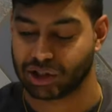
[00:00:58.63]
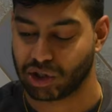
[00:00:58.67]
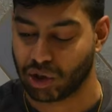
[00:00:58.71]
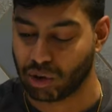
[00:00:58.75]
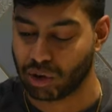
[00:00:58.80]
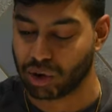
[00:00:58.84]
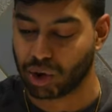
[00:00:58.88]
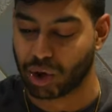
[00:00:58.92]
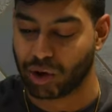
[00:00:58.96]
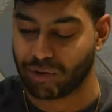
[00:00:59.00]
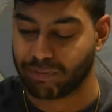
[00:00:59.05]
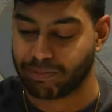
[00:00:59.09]
So
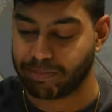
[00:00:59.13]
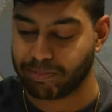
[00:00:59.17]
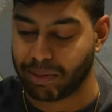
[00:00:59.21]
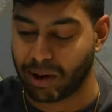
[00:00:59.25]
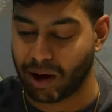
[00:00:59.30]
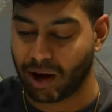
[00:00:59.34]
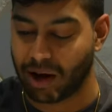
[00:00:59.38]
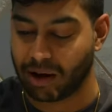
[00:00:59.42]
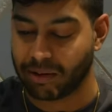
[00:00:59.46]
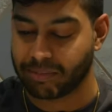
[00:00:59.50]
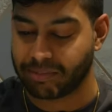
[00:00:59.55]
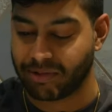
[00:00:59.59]
the good
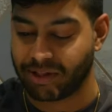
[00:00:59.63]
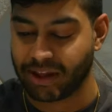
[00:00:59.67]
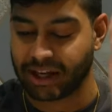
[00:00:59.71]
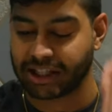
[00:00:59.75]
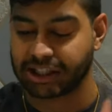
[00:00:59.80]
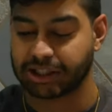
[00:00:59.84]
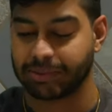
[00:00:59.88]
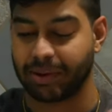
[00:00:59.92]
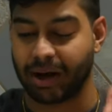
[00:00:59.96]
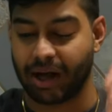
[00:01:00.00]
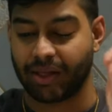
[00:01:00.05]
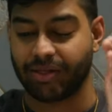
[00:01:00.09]
part
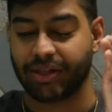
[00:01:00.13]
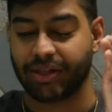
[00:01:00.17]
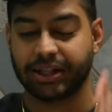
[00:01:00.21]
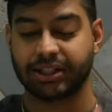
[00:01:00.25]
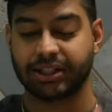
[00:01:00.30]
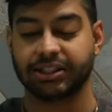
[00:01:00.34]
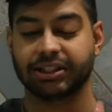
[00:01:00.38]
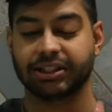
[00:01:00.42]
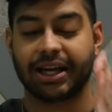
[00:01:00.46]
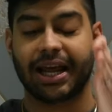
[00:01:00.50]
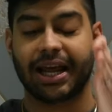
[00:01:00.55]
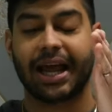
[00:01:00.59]
things about
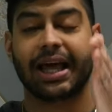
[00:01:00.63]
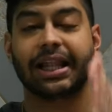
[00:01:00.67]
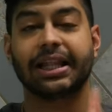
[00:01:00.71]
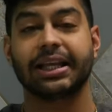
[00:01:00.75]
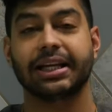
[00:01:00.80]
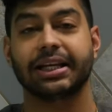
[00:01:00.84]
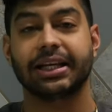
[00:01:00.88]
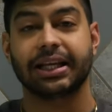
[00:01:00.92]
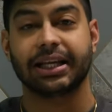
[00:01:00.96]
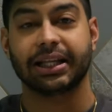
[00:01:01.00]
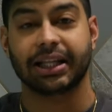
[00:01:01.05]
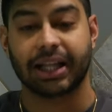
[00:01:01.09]
this is an
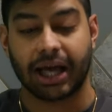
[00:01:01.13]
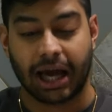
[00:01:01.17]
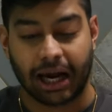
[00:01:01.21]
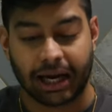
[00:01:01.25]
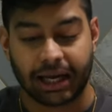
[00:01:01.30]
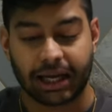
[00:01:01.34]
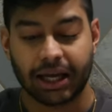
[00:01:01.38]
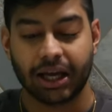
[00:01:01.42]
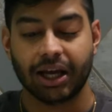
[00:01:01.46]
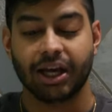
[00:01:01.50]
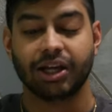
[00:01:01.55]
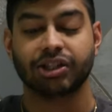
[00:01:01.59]
LED
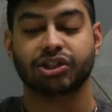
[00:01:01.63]
light.